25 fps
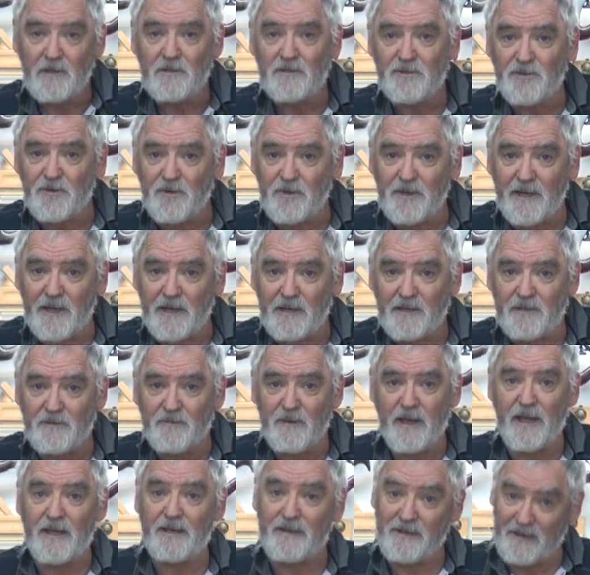join end to
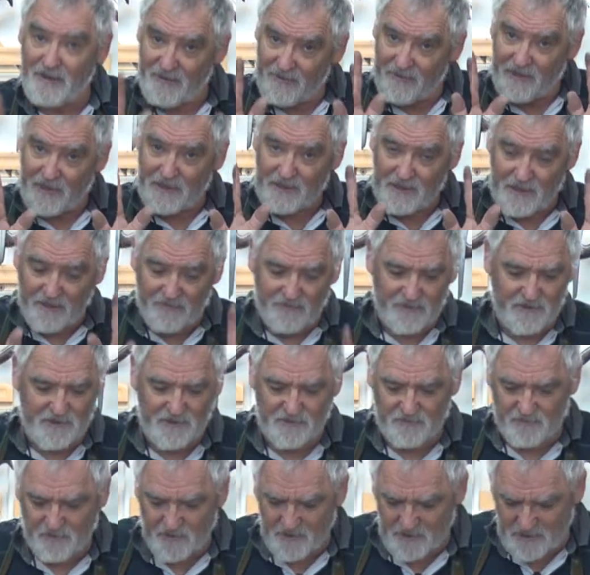end, and that'll give us
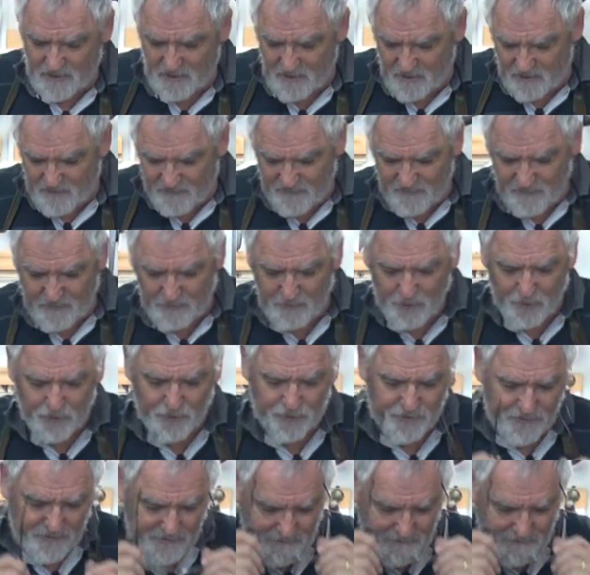the right size for the board.